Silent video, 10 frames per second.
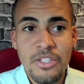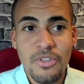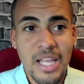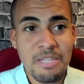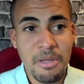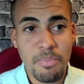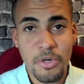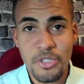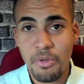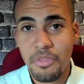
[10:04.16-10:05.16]
So that's my
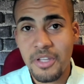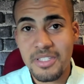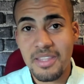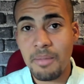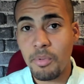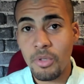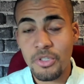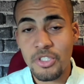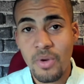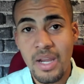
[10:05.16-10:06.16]
personal thoughts. I think Pooler
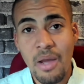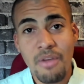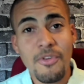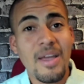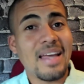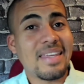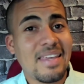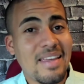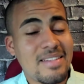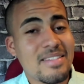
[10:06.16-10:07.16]
is great. Now, if you got
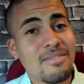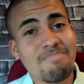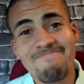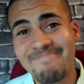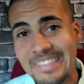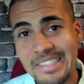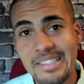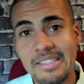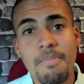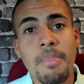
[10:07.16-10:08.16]
kids,
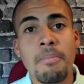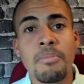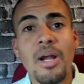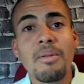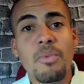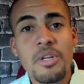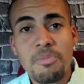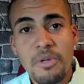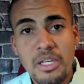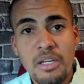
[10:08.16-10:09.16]
eh, probably
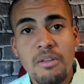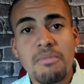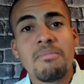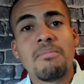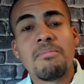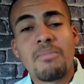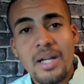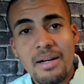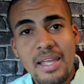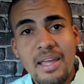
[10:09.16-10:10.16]
Richmond Hill,
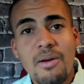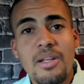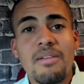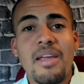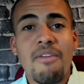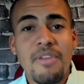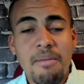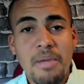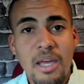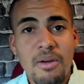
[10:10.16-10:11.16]
Bryan County, Effingham
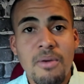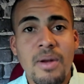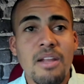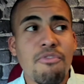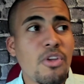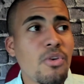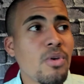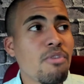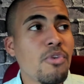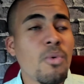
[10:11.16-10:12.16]
County, right? If you
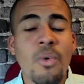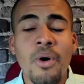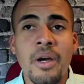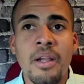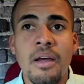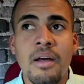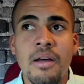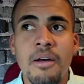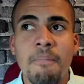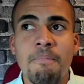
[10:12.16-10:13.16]
if you want,
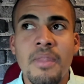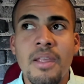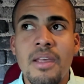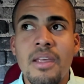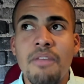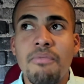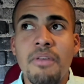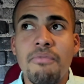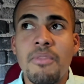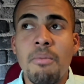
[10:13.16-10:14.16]
um, if,
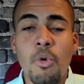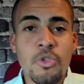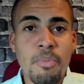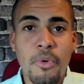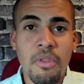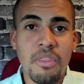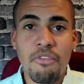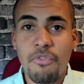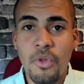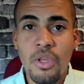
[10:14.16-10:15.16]
if the most important thing
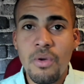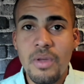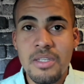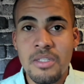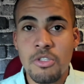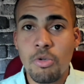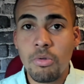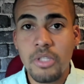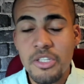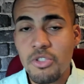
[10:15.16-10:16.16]
for you is school
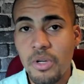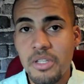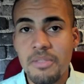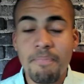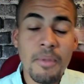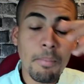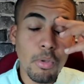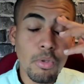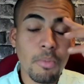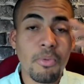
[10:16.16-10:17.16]
districts,
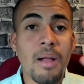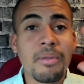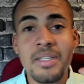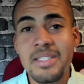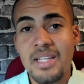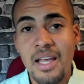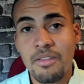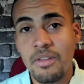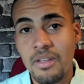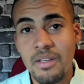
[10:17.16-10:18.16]
Pooler probably is
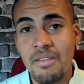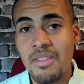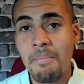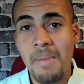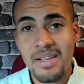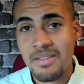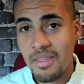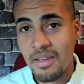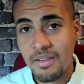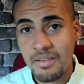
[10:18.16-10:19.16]
not the the best
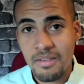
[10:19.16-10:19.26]
thing.